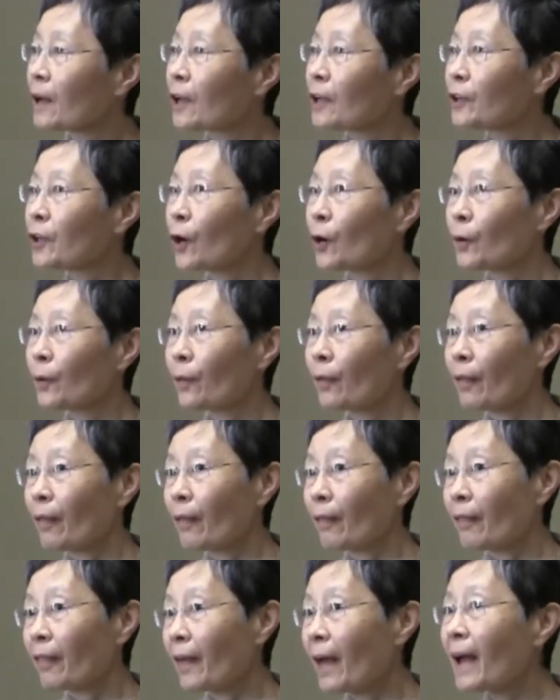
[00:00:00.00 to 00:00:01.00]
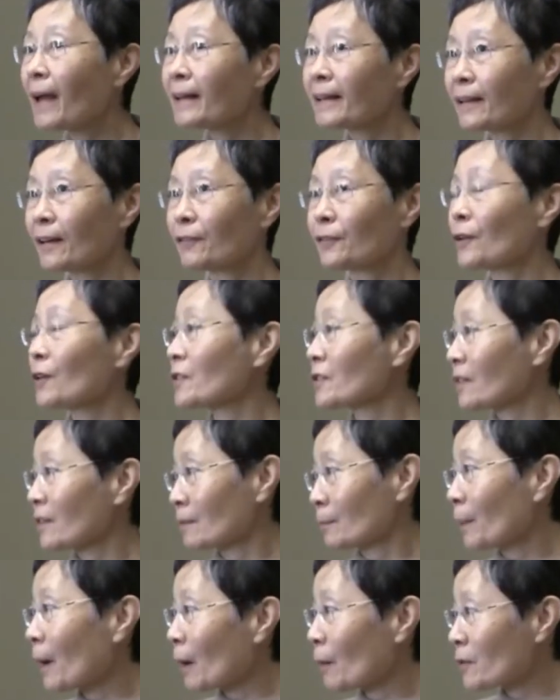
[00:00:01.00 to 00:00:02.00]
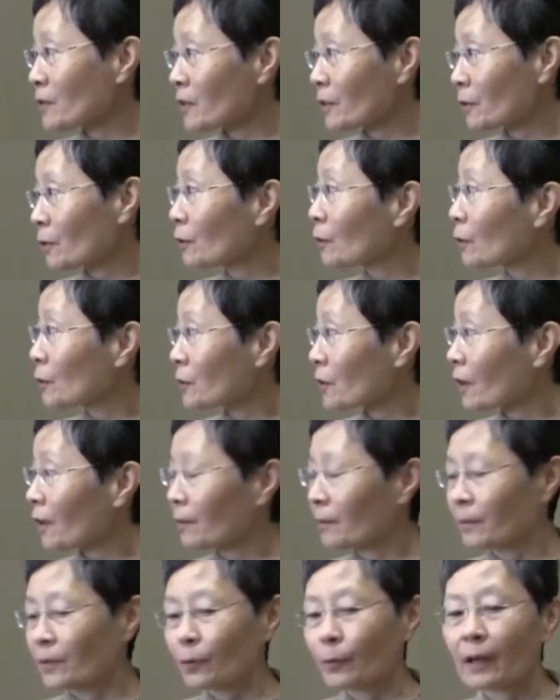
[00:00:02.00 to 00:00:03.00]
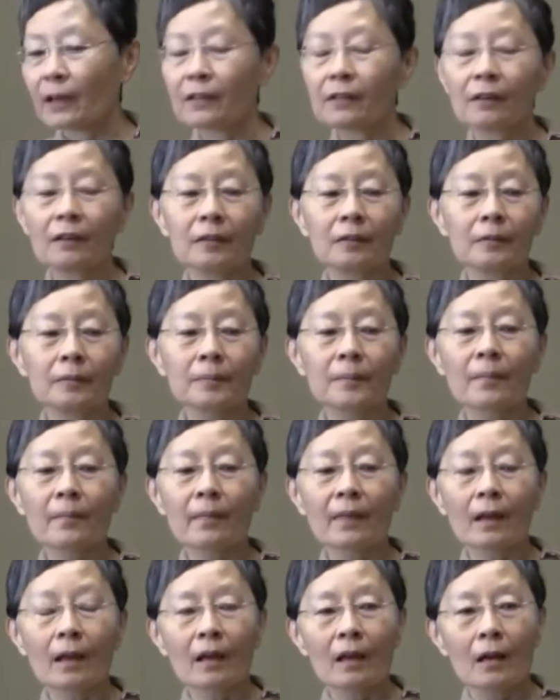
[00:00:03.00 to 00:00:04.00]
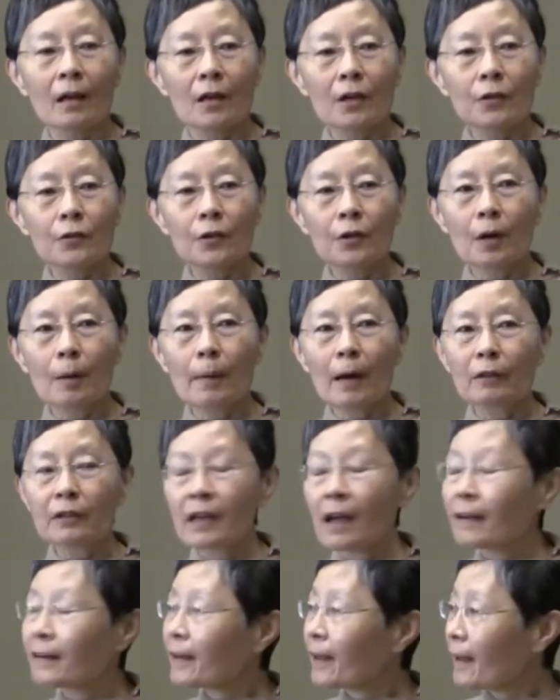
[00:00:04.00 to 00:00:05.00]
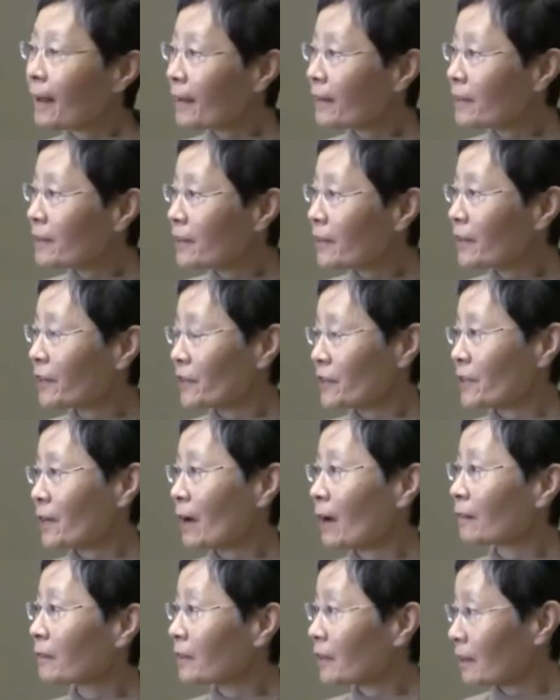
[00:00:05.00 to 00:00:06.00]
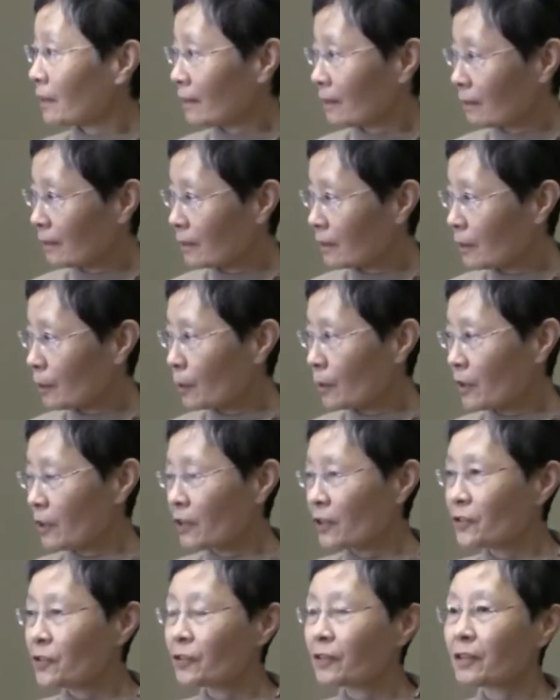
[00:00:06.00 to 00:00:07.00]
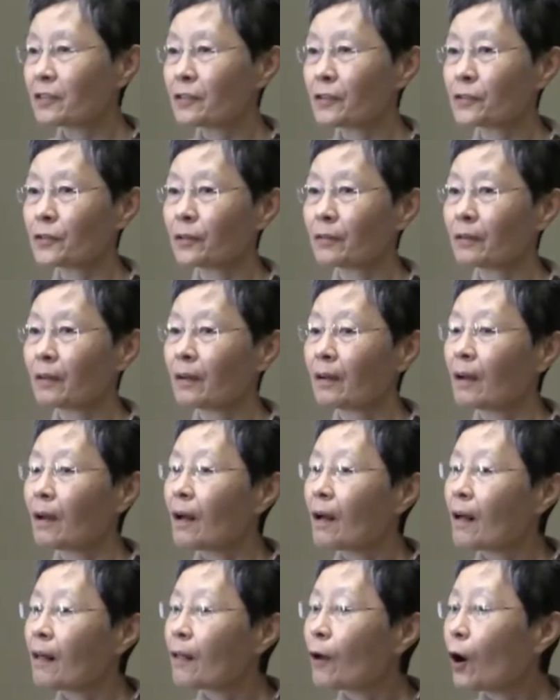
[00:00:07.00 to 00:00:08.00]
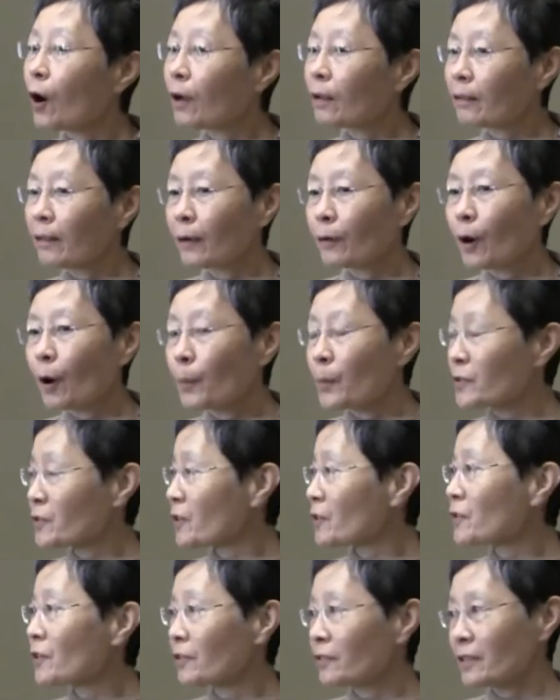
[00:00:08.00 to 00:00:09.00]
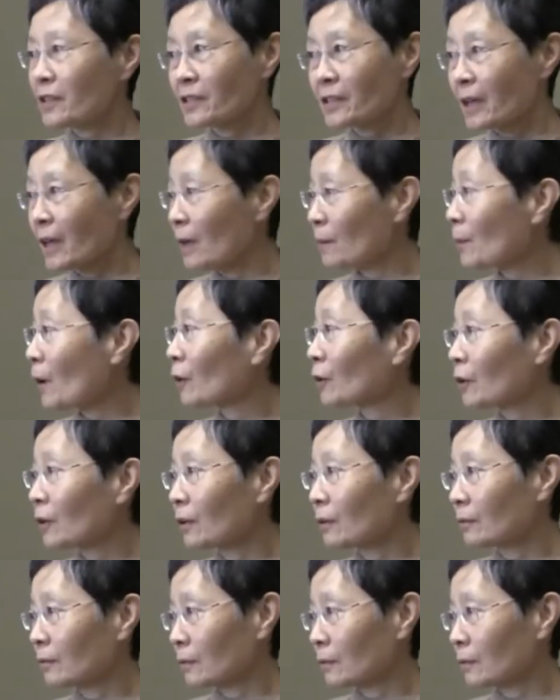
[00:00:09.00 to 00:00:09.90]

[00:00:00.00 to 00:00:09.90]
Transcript: No, that of course the power struggle goes on, went on. So about ten years after the initial decision, the opposition just came on